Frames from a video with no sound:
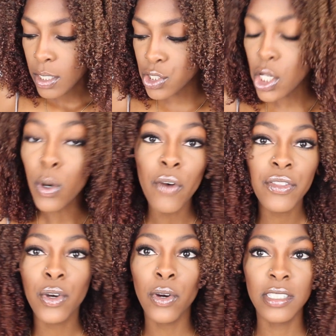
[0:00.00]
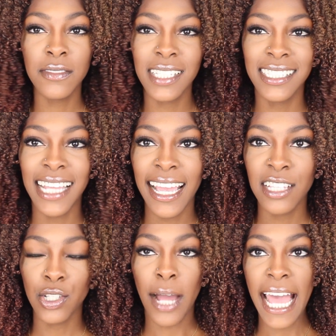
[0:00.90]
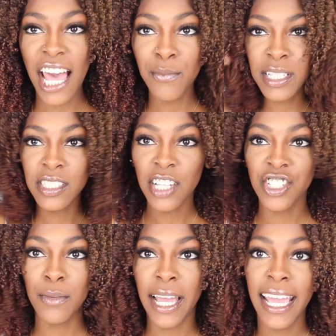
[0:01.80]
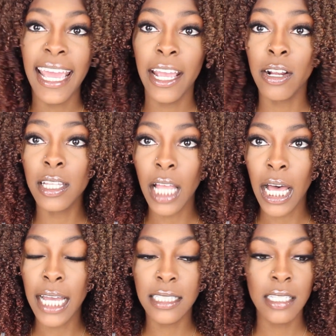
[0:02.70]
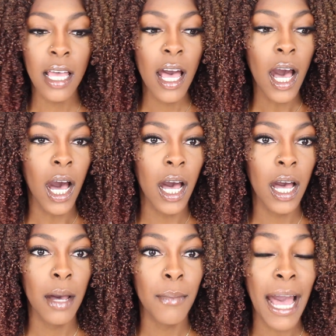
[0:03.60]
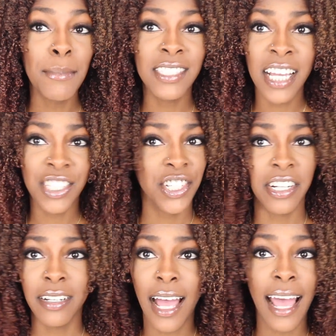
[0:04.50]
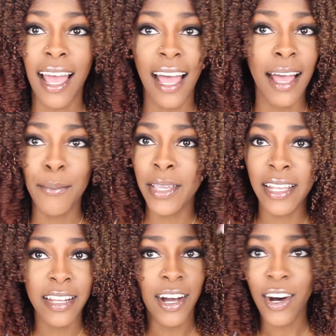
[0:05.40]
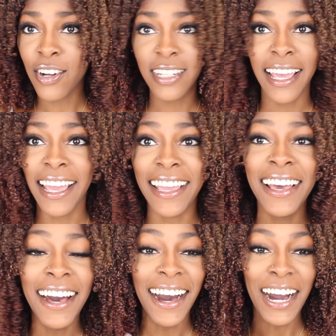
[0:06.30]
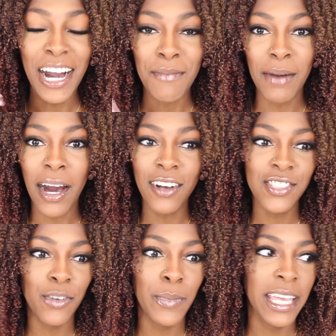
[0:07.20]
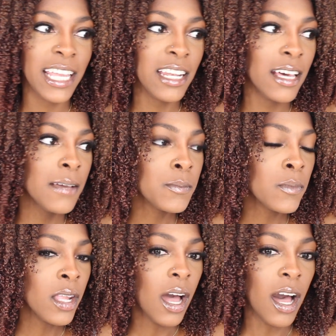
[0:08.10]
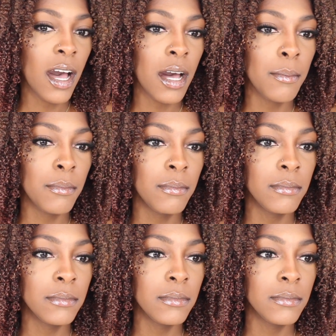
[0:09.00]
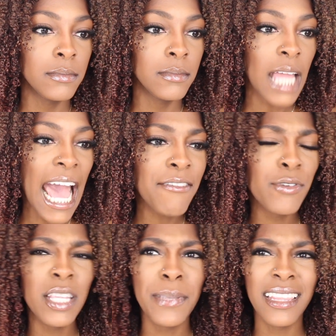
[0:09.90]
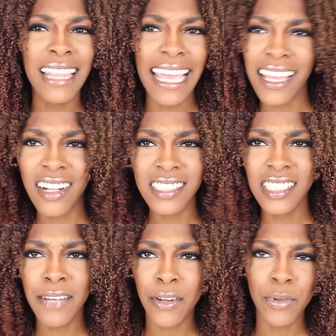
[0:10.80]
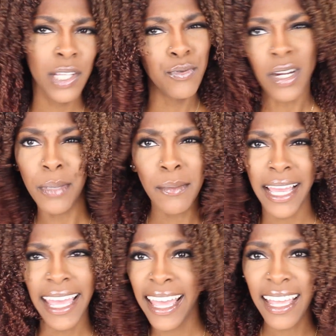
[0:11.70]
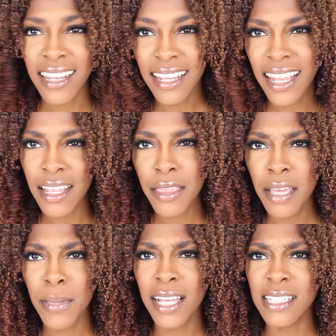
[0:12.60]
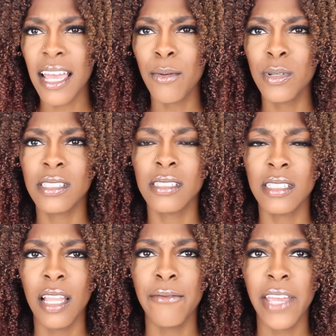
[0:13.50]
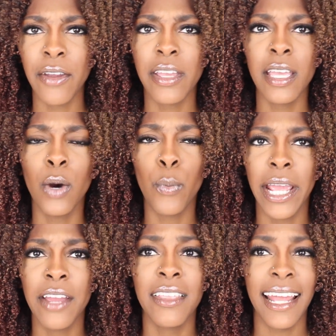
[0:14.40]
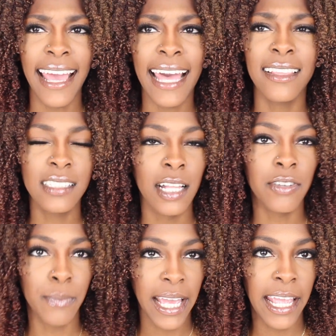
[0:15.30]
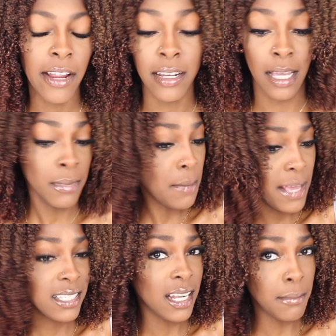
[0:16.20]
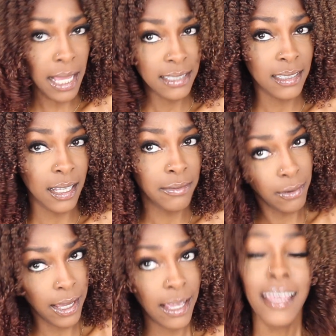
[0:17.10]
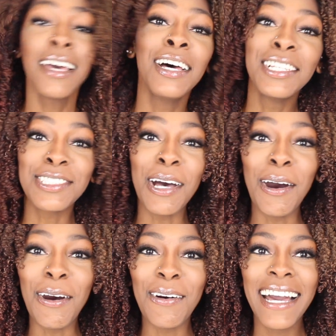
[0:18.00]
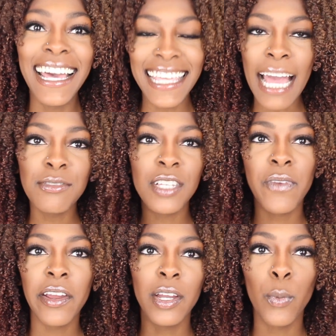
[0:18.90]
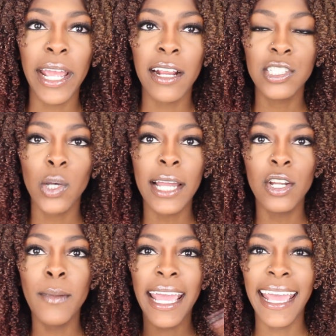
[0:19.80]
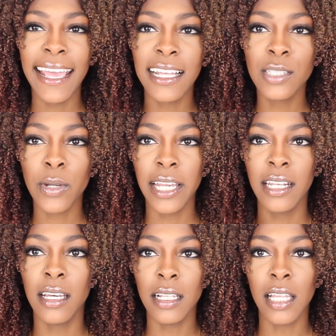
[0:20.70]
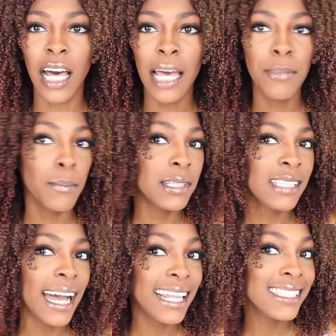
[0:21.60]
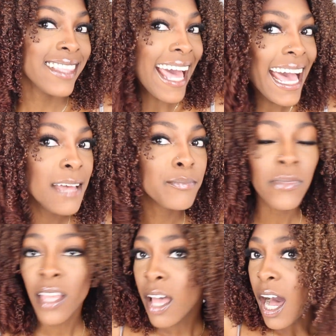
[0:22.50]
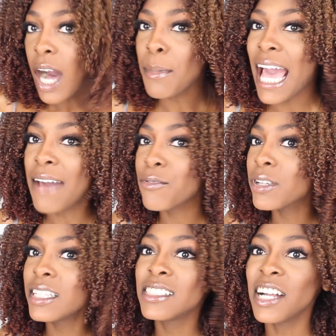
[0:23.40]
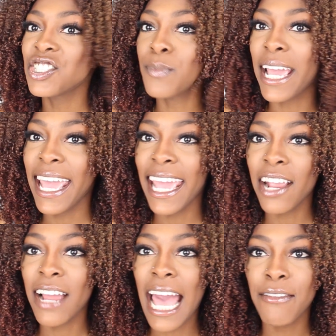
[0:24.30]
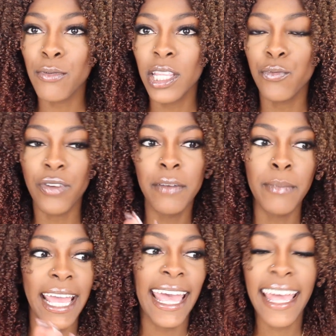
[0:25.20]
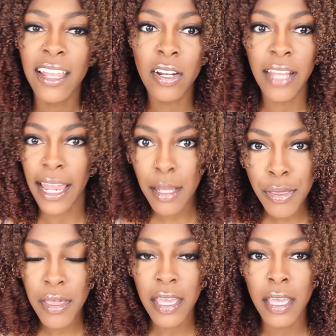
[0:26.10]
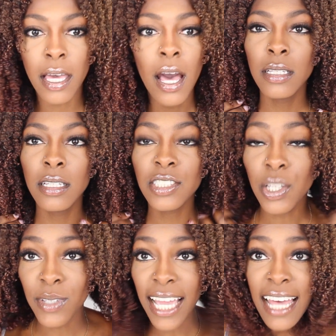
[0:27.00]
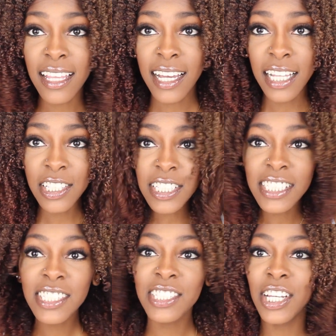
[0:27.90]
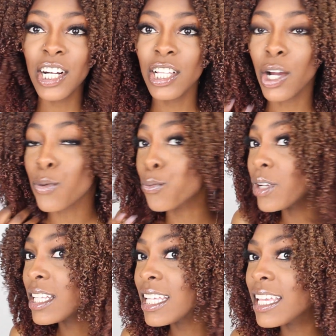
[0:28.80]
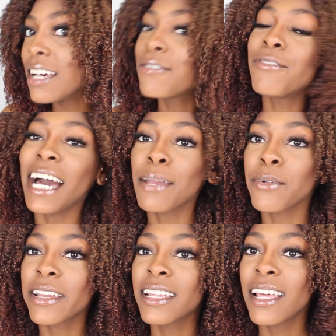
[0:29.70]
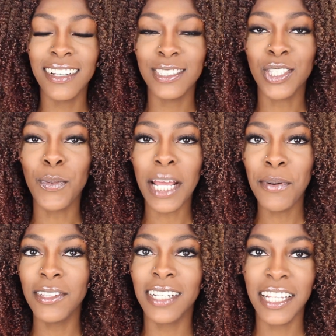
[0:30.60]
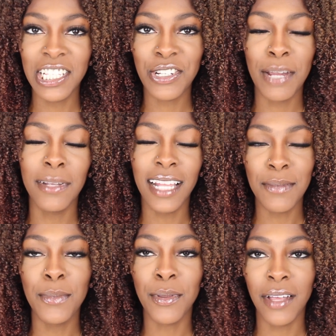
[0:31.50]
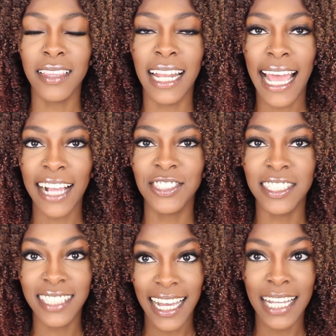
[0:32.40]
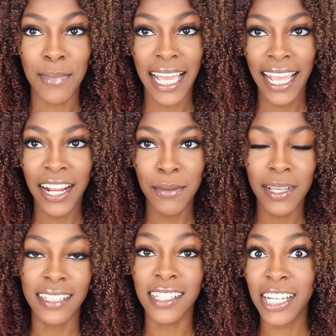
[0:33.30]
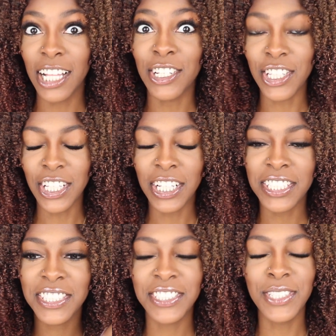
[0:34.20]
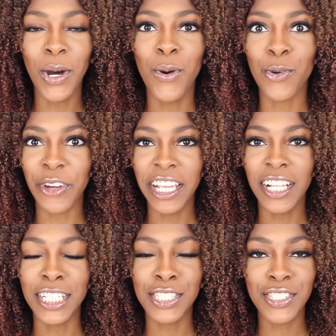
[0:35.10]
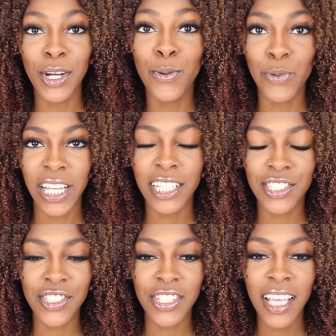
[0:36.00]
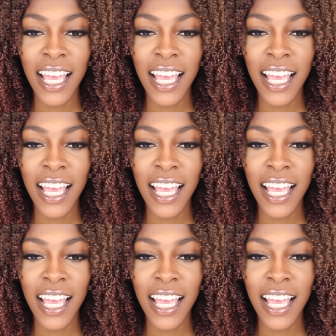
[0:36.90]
So over the course of 6 days, you know, I have been touching my hair a lot. I'm a toucher. I be in it all day. I've also been I haven't really been laying on stuff or really rubbing my head in anything because I was very aware that I had this color in my hair and I'm not messing up my stuff, okay? So yeah, I was just very aware. So I know my hands were in it a lot, but besides that, I haven't really touched my hair. I haven't really rubbed my head on anything. So yeah, the color is still really vibrant. So when I posted on Instagram, a lot of people thought that I actually dyed my hair because the color looks so real and so rich.